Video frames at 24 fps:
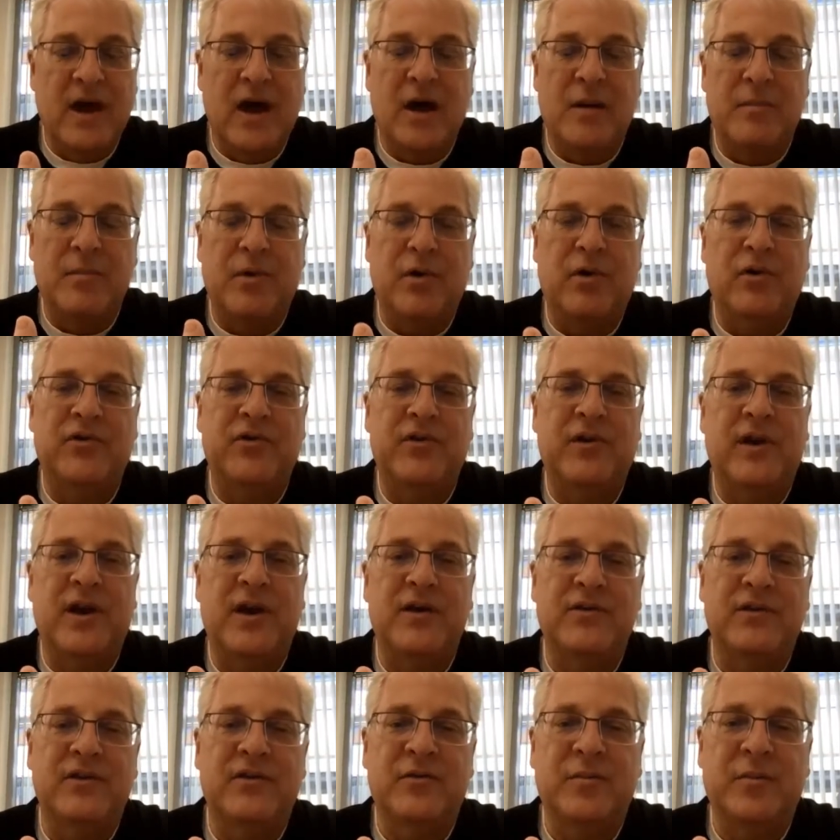personalized
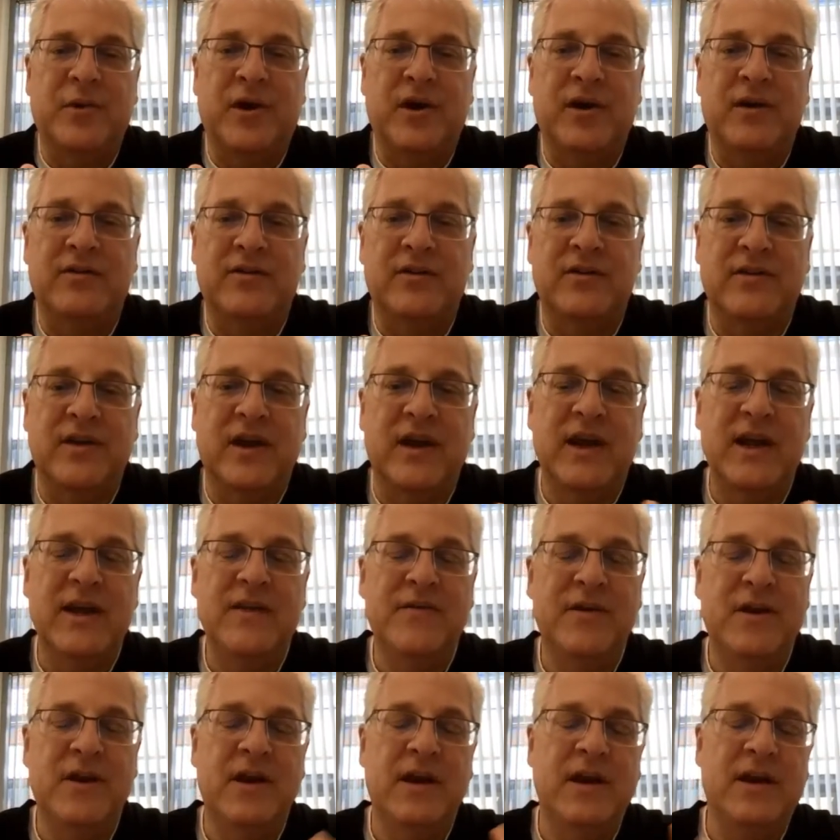experiences, and even
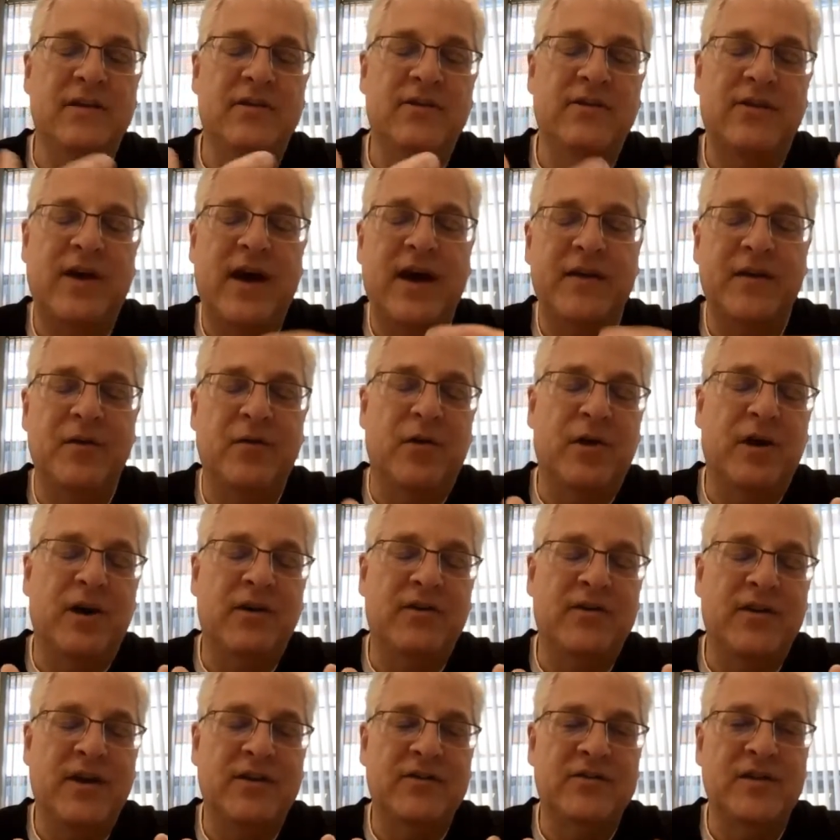inside the
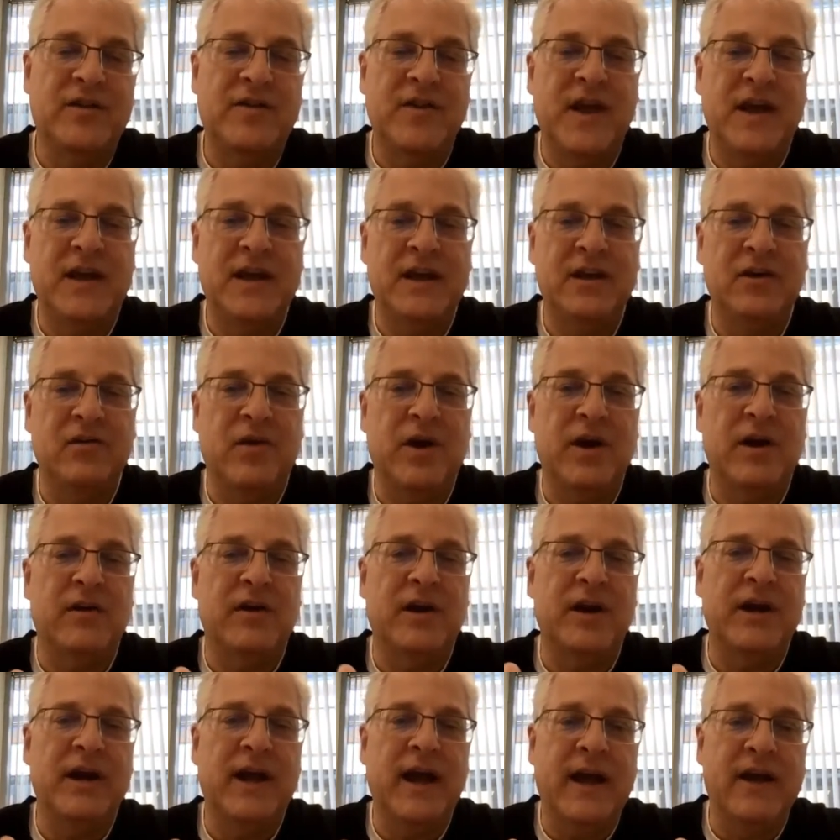organization, they need greater
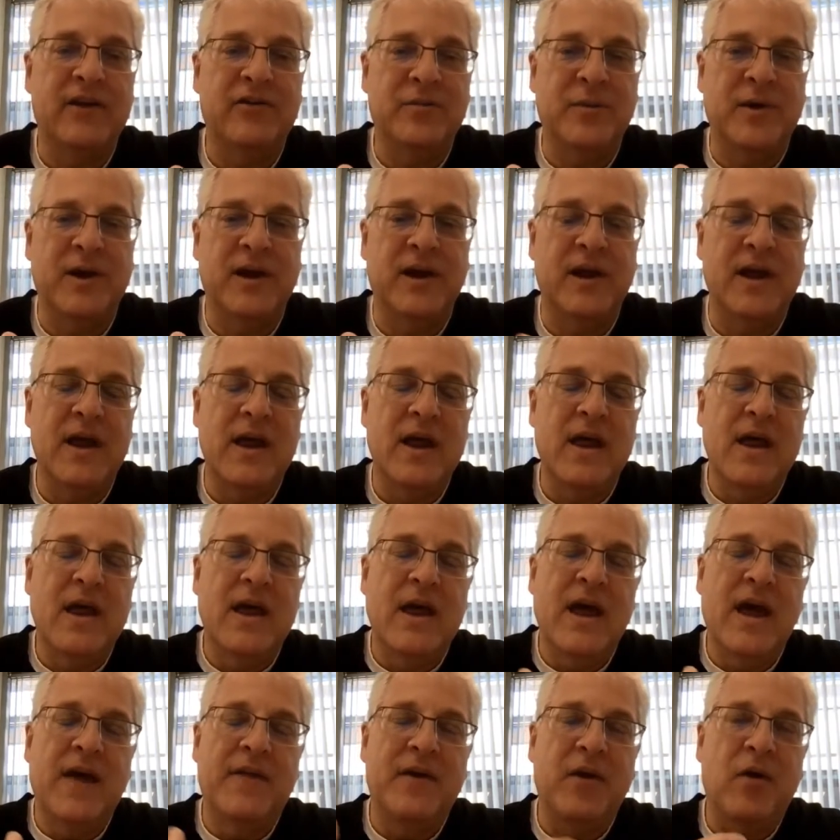engagement.
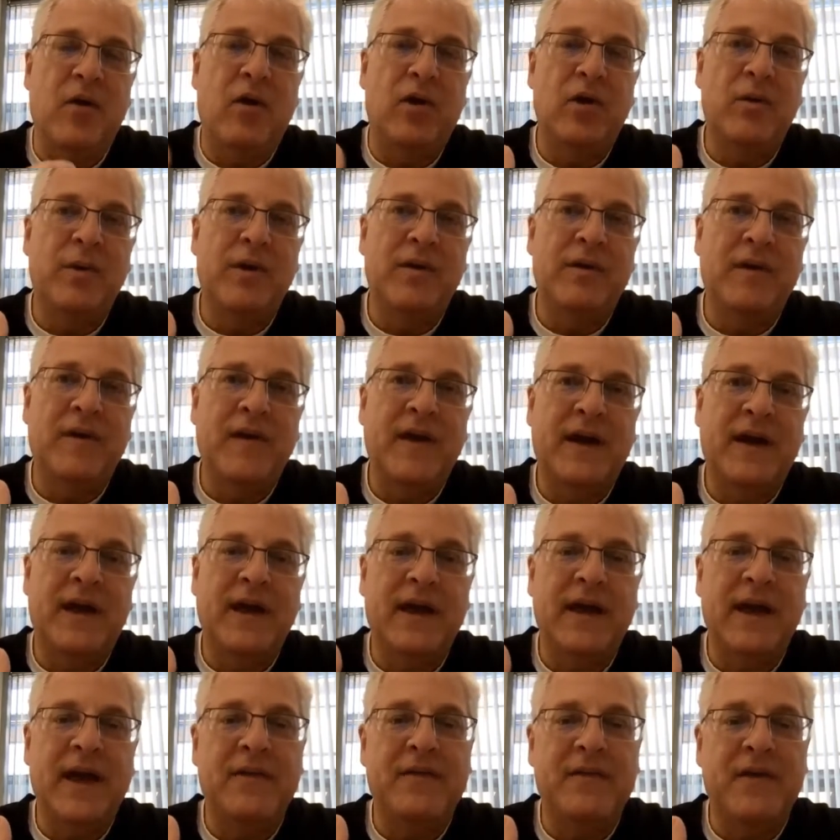And the only way that they can
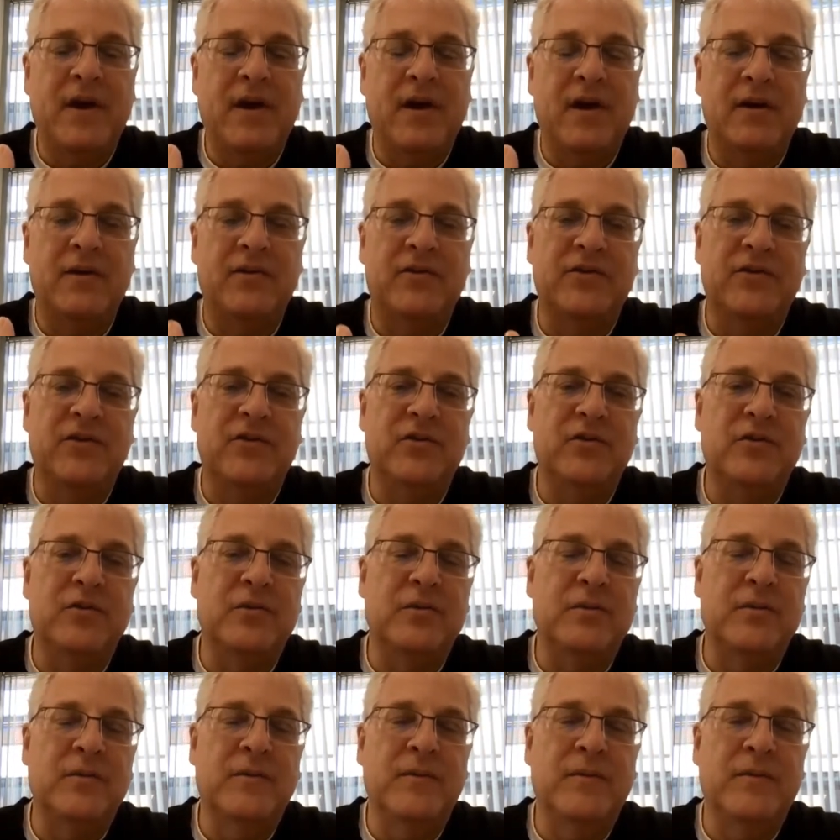get there is to
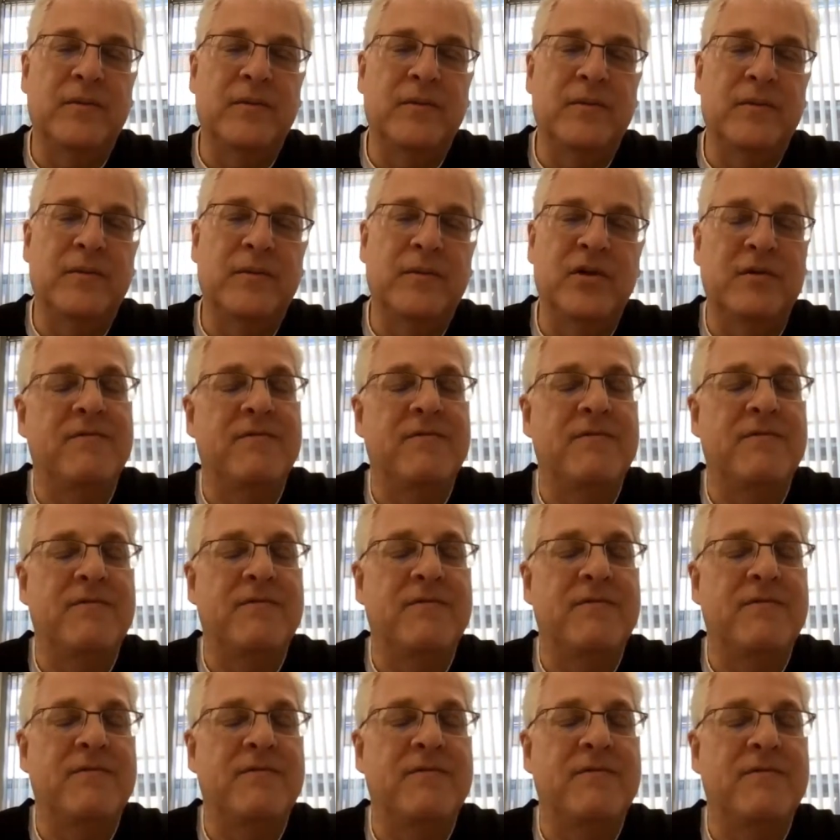do it
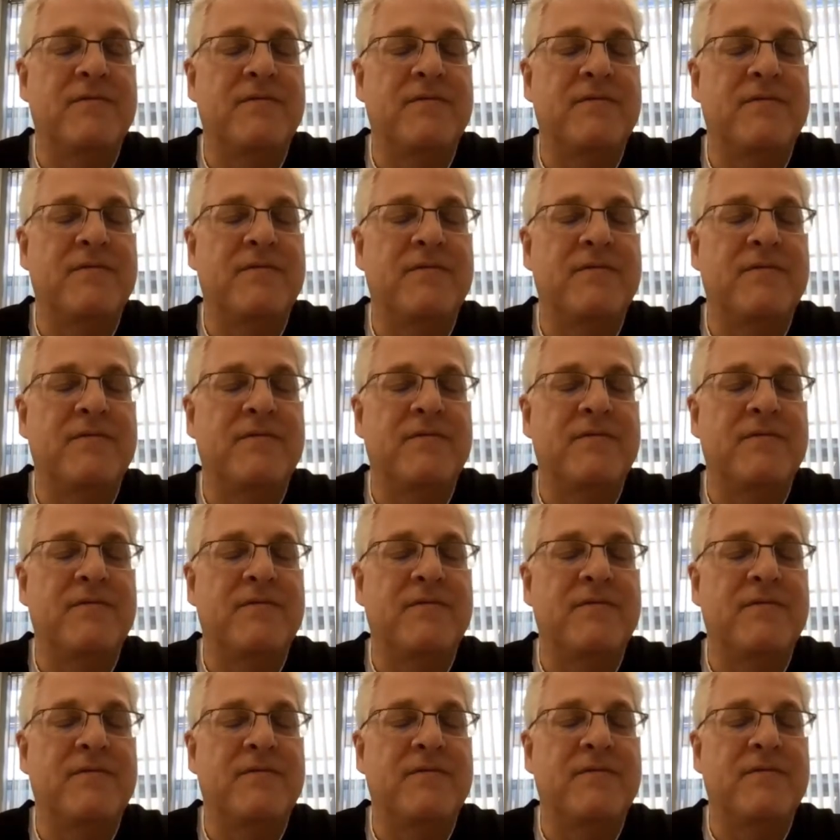faster. They need
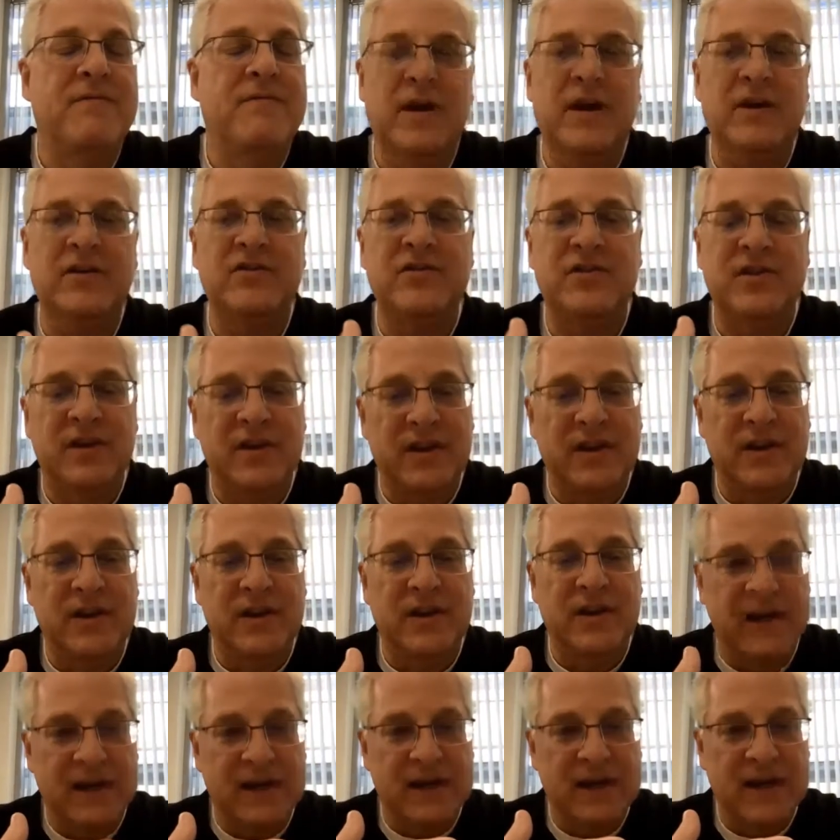greater
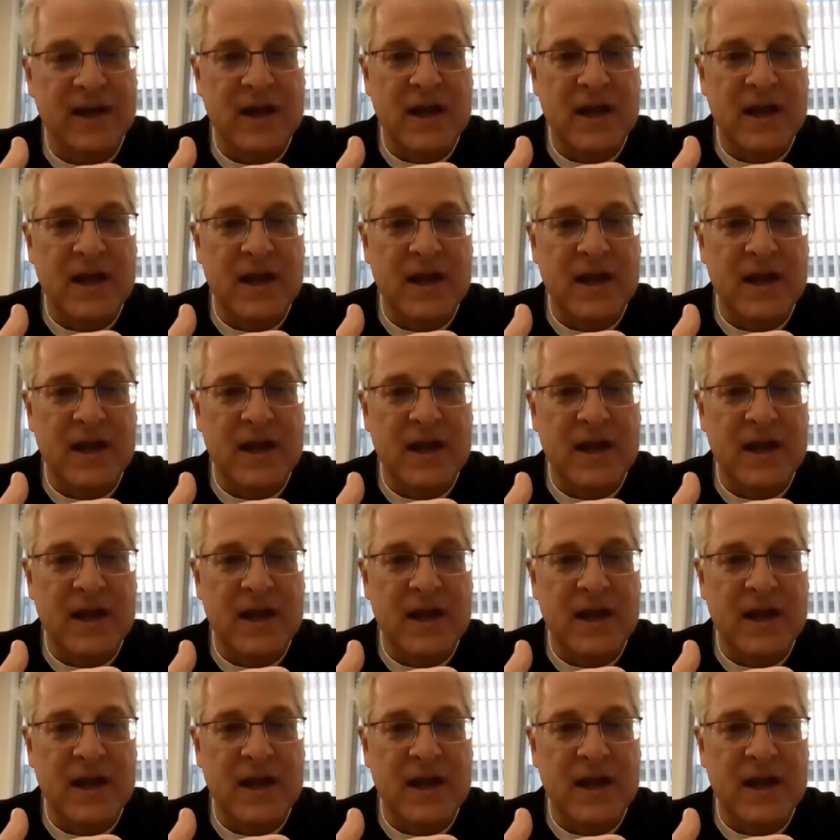agility,